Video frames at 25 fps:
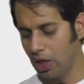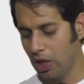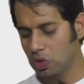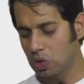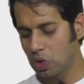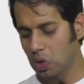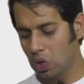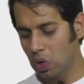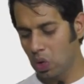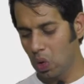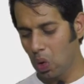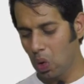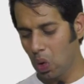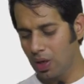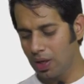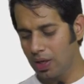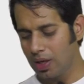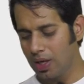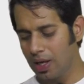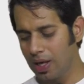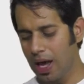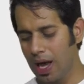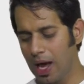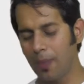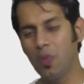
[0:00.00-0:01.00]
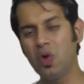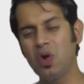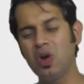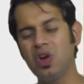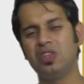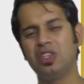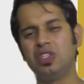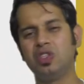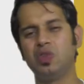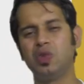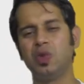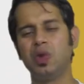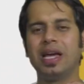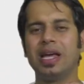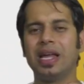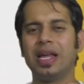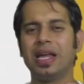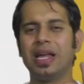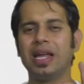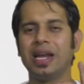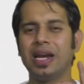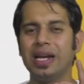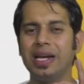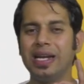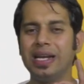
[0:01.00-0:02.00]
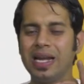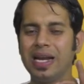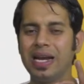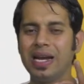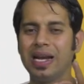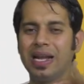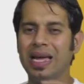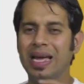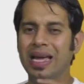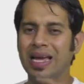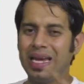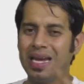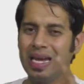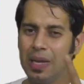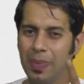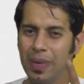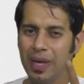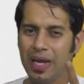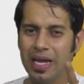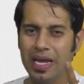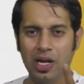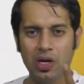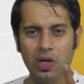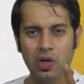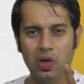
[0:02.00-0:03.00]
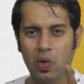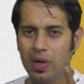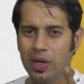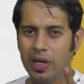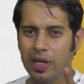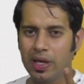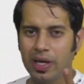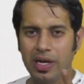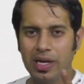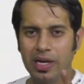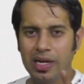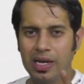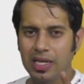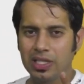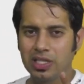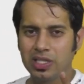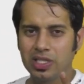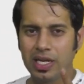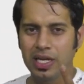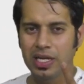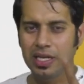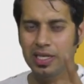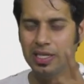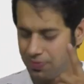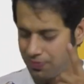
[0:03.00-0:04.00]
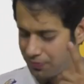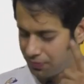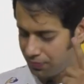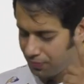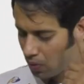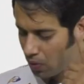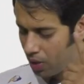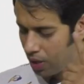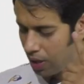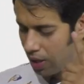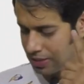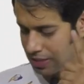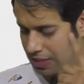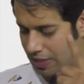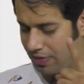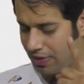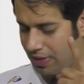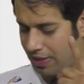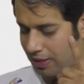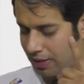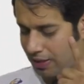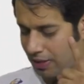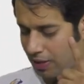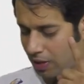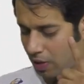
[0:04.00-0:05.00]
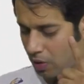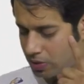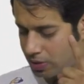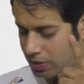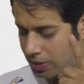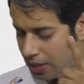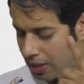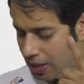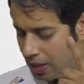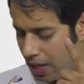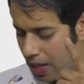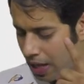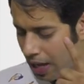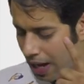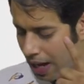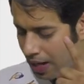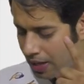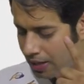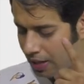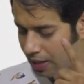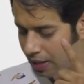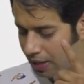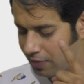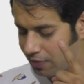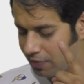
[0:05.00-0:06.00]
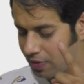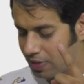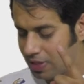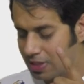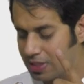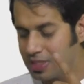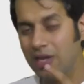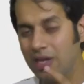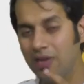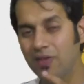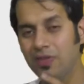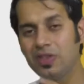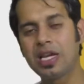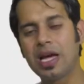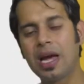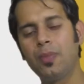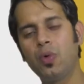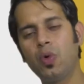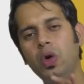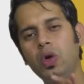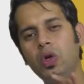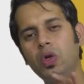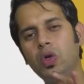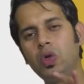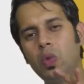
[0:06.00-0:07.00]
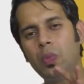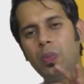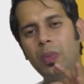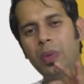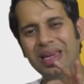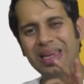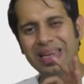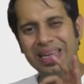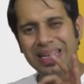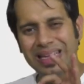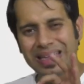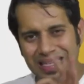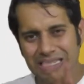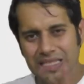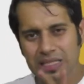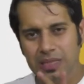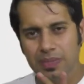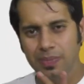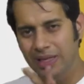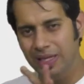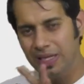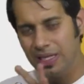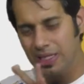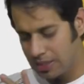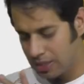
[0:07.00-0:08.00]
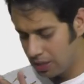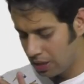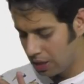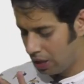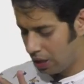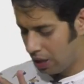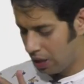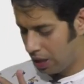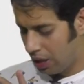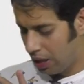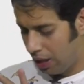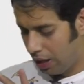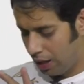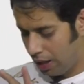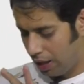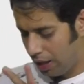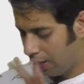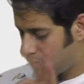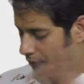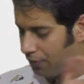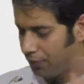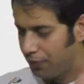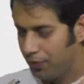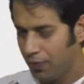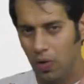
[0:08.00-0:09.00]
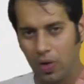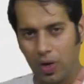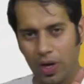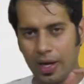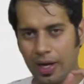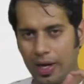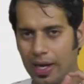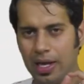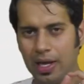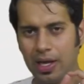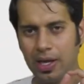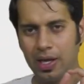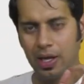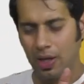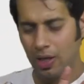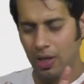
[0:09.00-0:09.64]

So total amount which will be credited in my electronic credit ledger is 70,000, and the reversal which I am going to make in this month is 400.